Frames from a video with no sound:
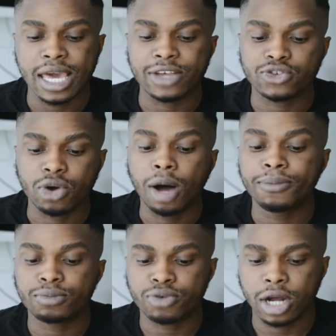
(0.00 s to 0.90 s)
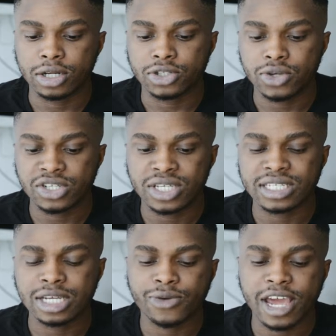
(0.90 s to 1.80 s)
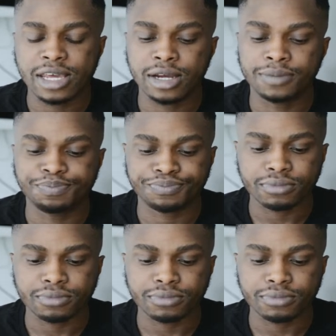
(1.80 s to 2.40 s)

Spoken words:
is to upload products. So as you can see right here,